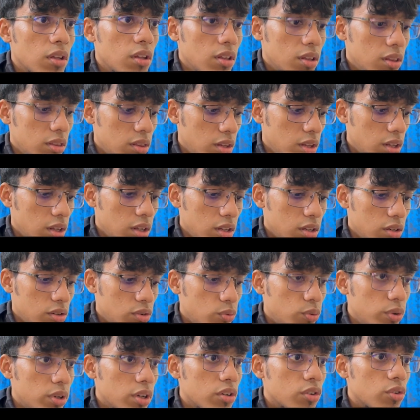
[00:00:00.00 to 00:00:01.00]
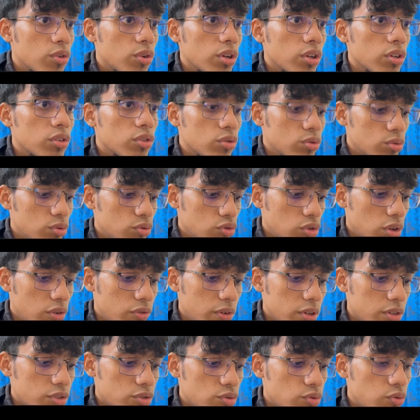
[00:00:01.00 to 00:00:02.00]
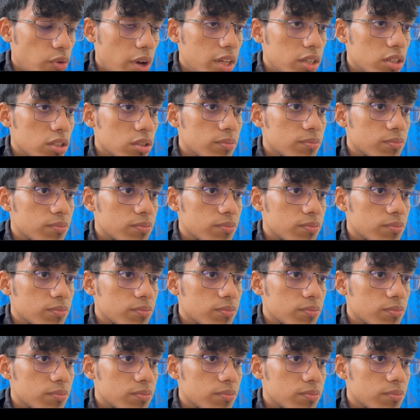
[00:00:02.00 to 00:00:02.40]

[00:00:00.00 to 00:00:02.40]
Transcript: then we are going to traverse right.